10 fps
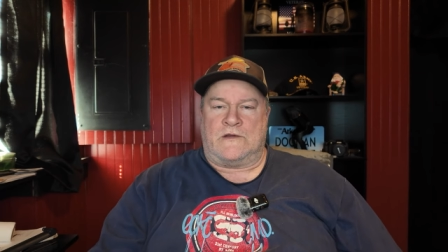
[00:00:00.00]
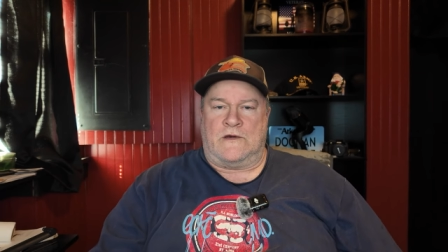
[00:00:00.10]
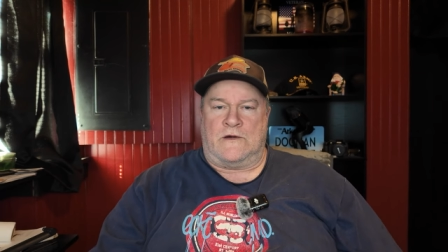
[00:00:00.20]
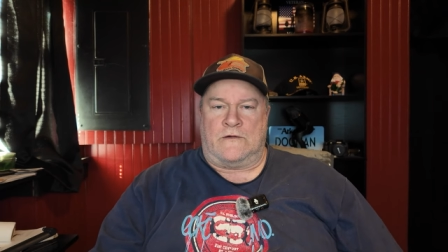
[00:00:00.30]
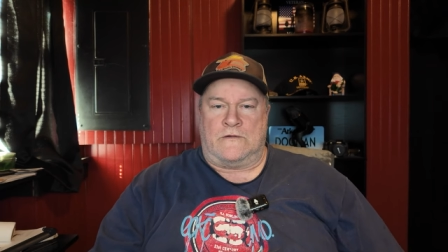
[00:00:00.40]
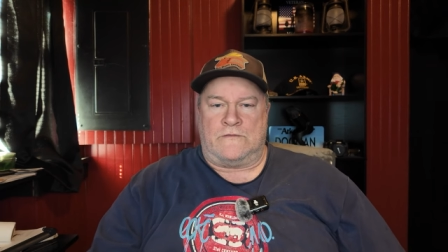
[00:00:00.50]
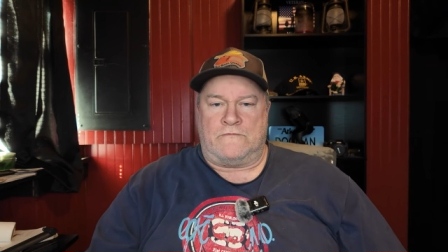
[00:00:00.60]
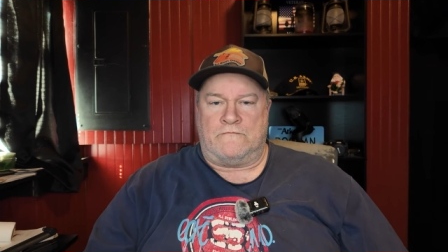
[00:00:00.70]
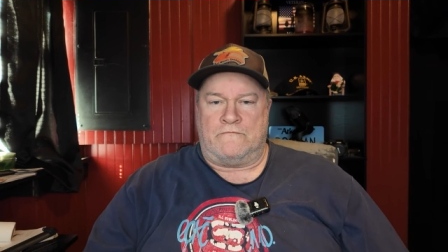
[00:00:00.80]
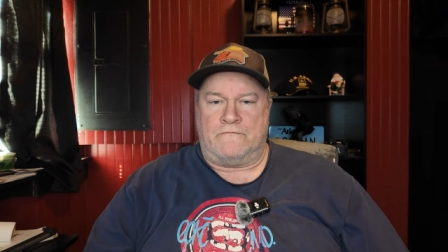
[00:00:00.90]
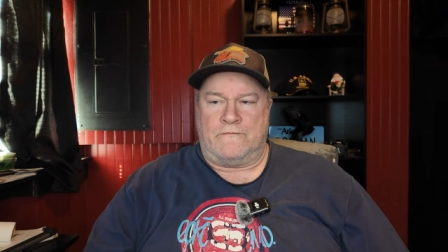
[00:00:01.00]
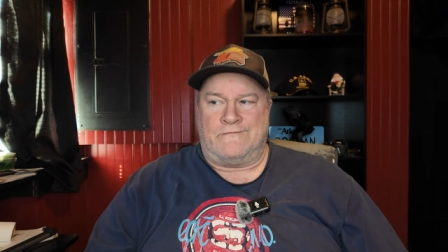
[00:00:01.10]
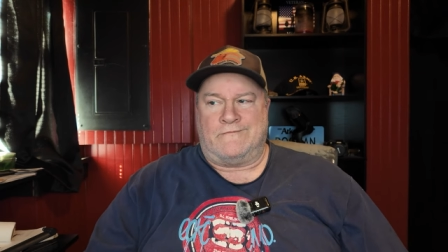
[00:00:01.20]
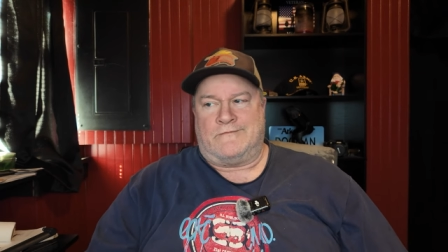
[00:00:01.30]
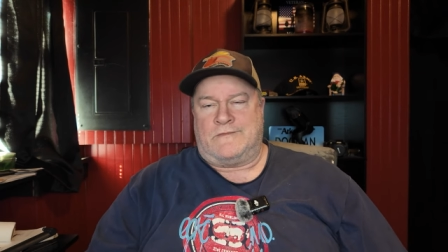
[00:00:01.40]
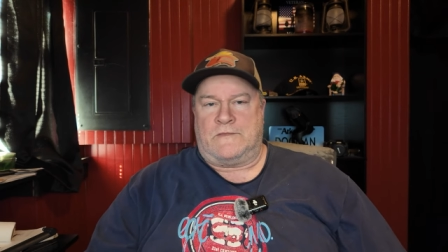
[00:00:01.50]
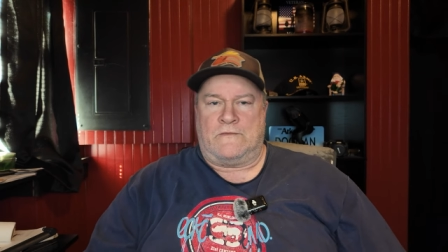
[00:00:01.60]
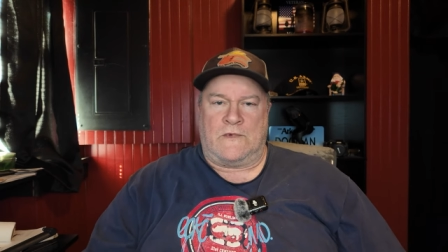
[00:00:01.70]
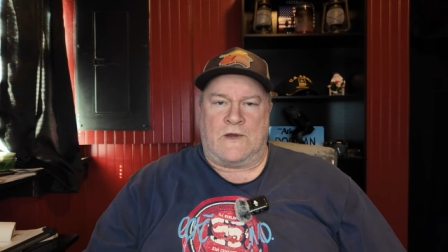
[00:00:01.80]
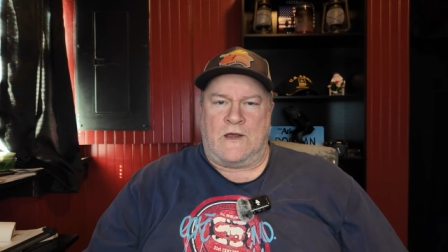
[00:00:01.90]
So
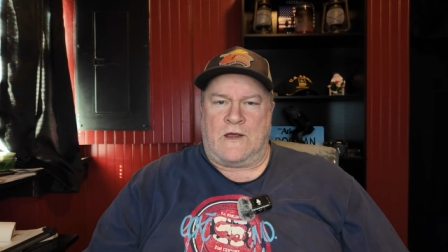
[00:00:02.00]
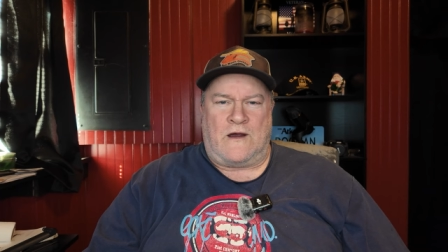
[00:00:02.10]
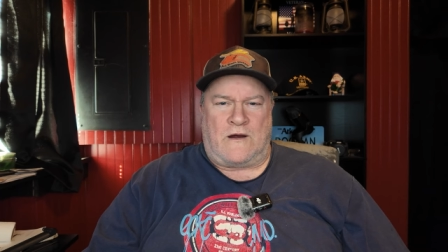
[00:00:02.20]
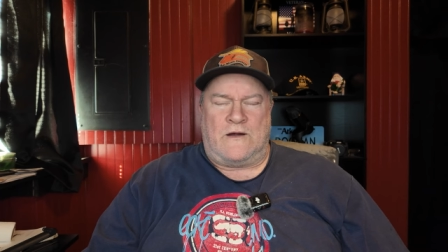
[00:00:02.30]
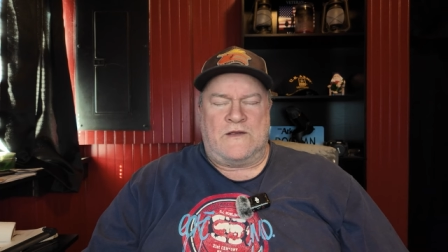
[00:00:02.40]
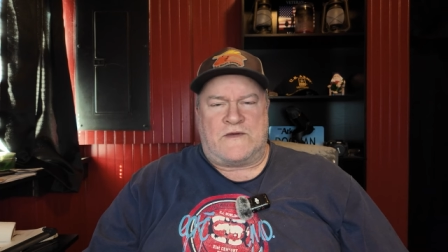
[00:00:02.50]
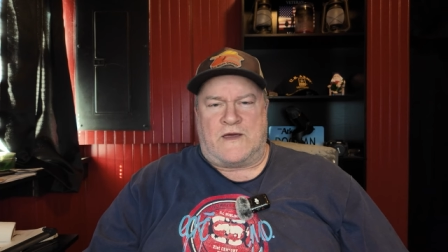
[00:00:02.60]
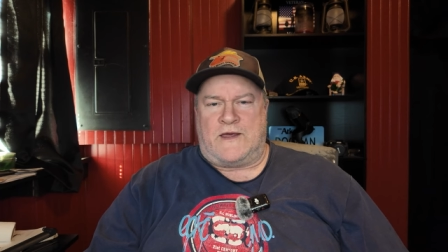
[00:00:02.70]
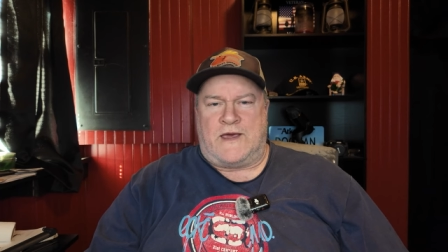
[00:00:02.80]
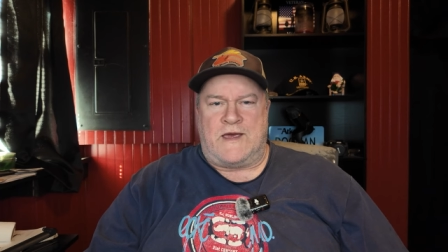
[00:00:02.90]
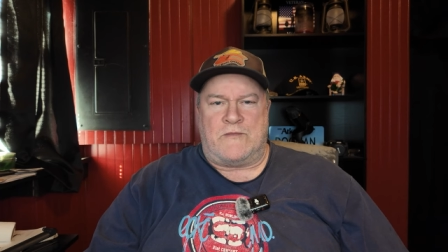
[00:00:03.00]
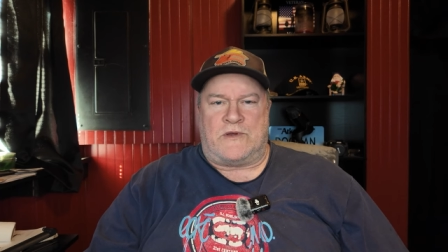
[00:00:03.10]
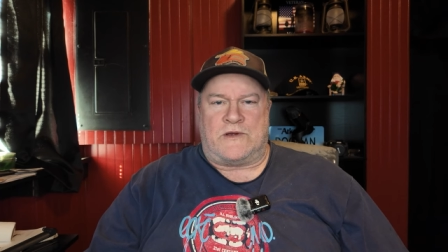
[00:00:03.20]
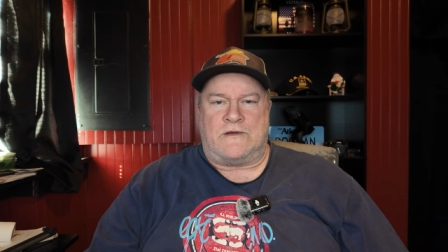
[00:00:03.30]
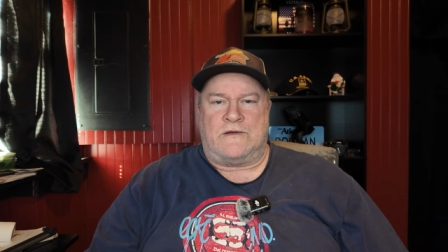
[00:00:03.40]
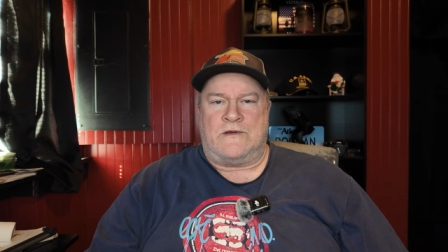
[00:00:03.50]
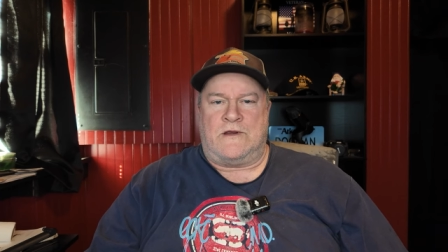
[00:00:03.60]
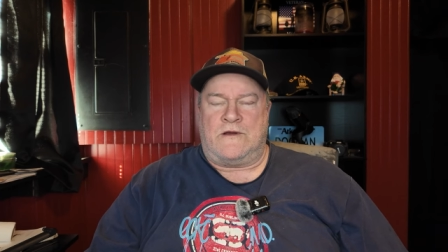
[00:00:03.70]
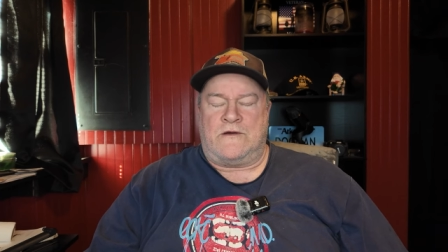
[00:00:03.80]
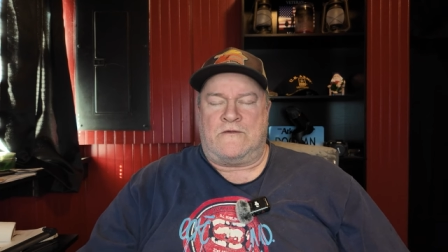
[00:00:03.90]
gardening's like gambling,
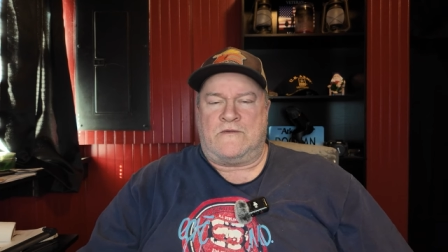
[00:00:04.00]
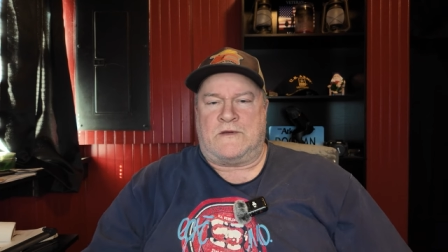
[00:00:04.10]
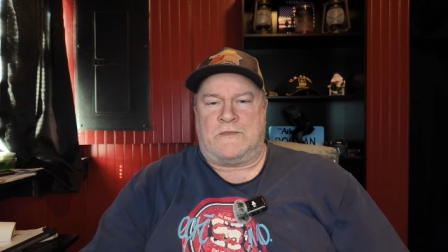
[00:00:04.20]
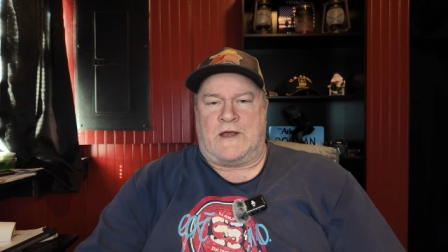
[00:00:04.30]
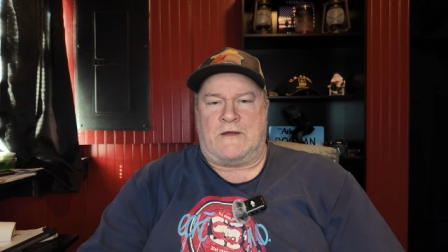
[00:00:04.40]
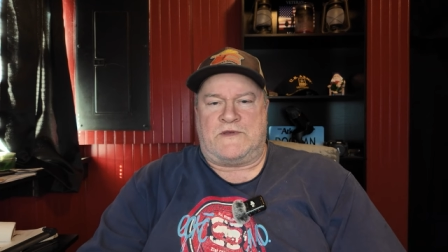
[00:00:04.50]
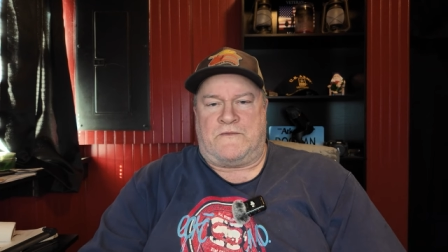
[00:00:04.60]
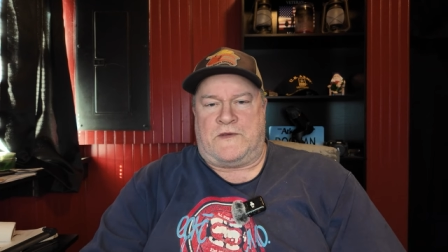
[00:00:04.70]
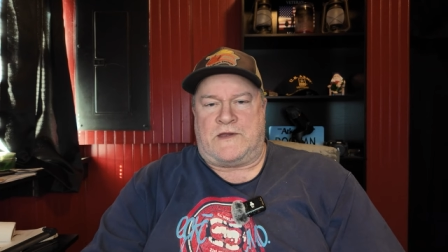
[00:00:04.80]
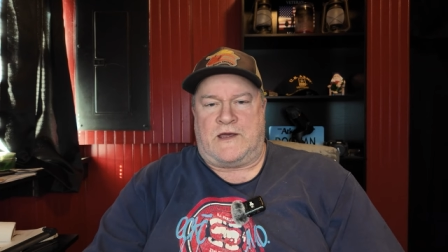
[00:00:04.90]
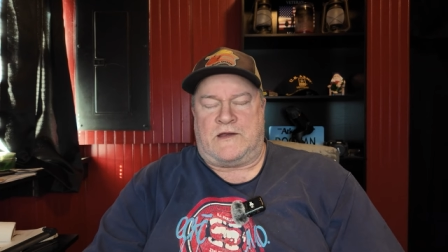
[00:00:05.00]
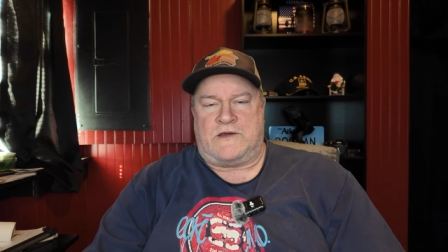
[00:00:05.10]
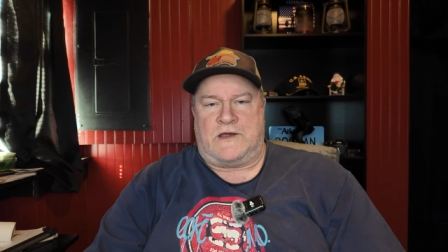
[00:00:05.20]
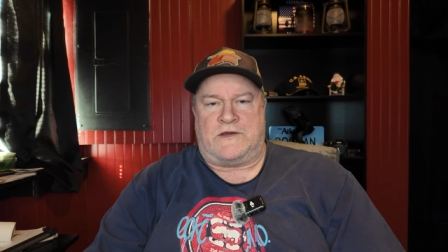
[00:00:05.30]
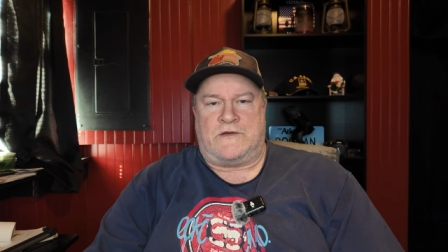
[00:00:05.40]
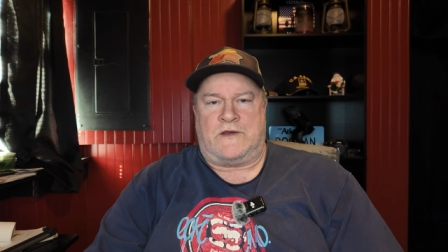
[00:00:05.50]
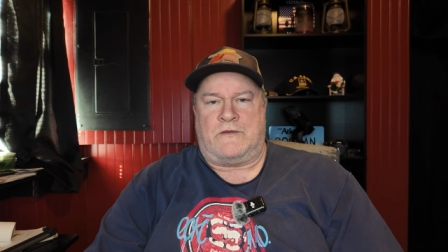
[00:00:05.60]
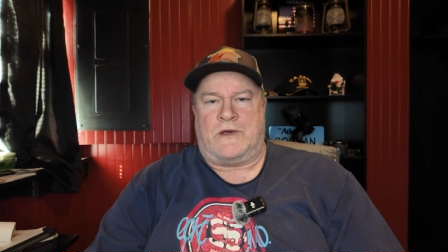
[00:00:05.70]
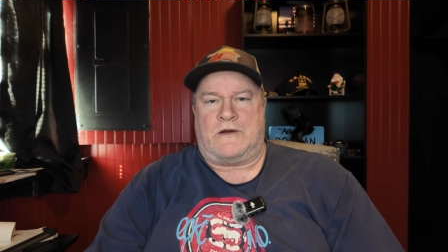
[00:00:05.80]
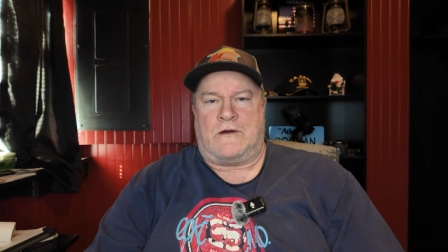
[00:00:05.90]
you know. Sometimes if you take a chance, you
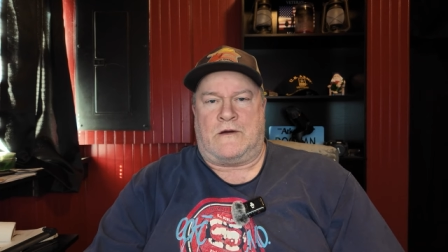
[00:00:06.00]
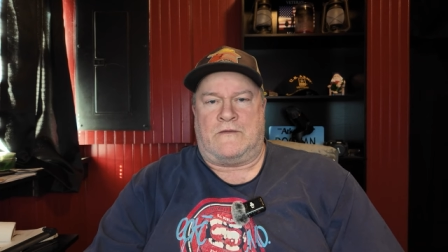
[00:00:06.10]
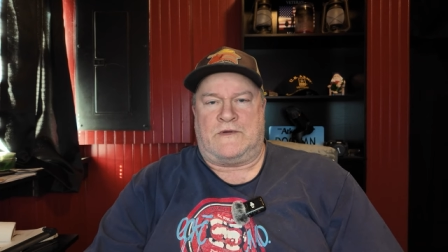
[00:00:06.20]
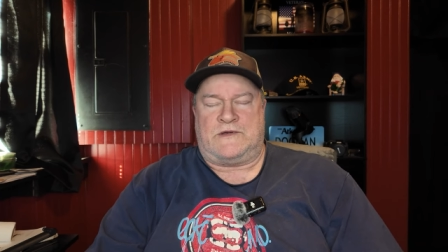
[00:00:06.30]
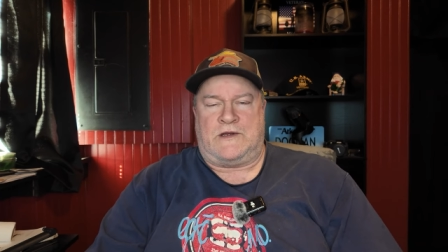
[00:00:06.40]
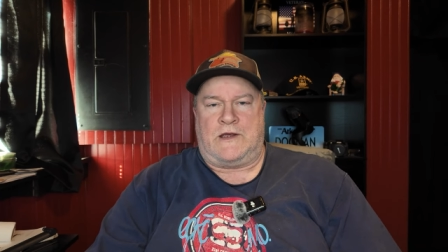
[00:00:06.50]
get a better harvest.